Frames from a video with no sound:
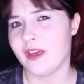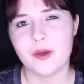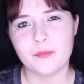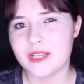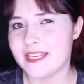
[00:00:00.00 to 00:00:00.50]

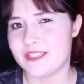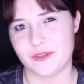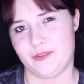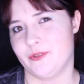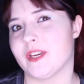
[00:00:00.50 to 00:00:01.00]
Please don't
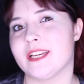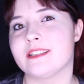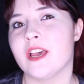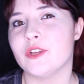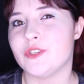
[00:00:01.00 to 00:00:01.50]
do this.
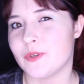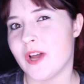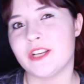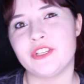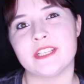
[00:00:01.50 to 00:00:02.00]
Do
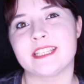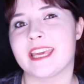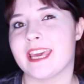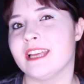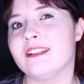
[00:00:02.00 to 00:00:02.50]
not just
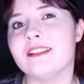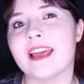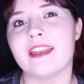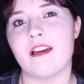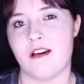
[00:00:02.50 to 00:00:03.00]
kill
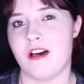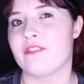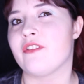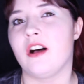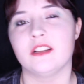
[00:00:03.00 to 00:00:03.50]
and off
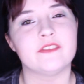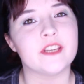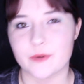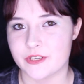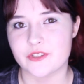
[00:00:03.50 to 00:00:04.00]
all of the
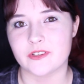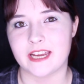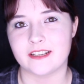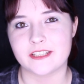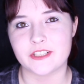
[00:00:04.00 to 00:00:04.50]
original
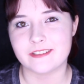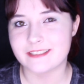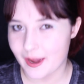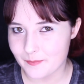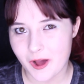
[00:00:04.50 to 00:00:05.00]
characters.
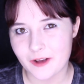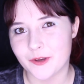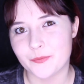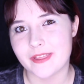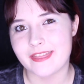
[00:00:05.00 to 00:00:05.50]
I'm not good
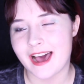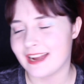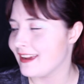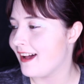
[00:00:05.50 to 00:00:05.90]
with that.